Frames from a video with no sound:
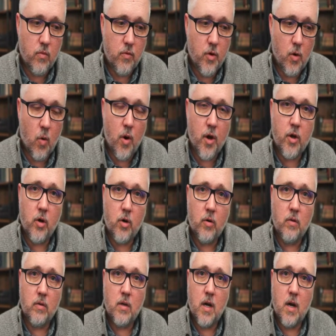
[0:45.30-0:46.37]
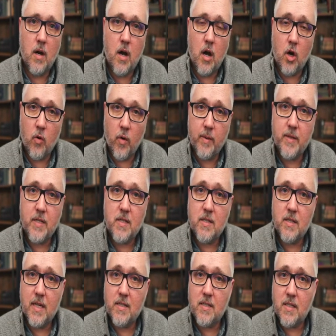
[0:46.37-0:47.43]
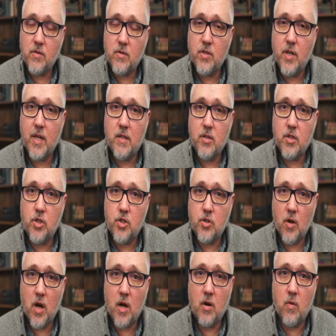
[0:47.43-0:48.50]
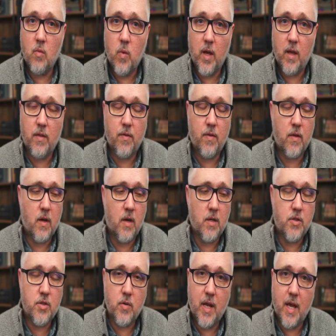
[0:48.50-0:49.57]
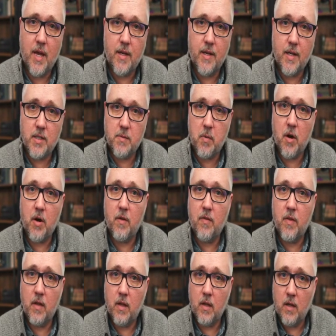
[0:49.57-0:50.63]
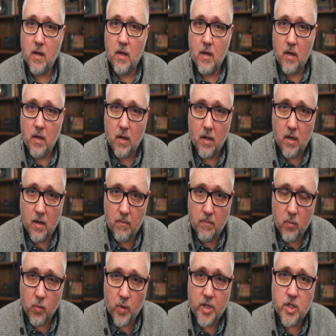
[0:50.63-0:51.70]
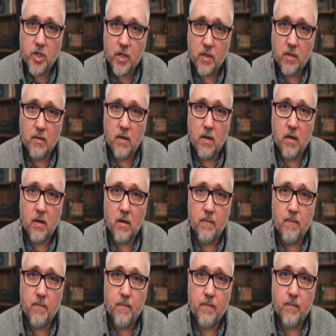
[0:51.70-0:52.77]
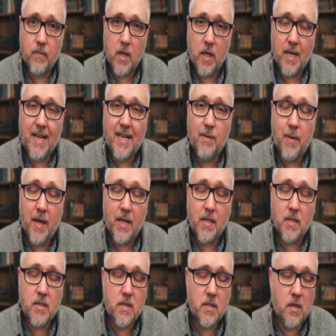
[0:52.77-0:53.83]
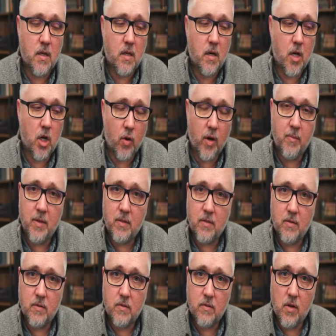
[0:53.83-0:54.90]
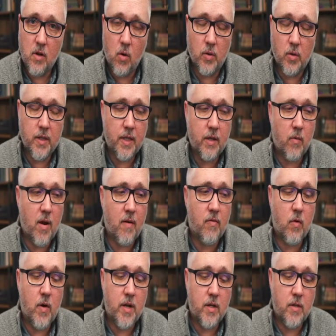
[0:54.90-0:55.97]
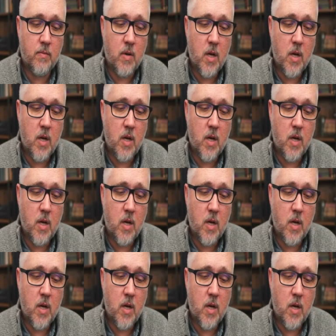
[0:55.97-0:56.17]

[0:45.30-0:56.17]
oil agreements that South Sudan struck with Sudan as part of the reaching an independence agreement holding the referendum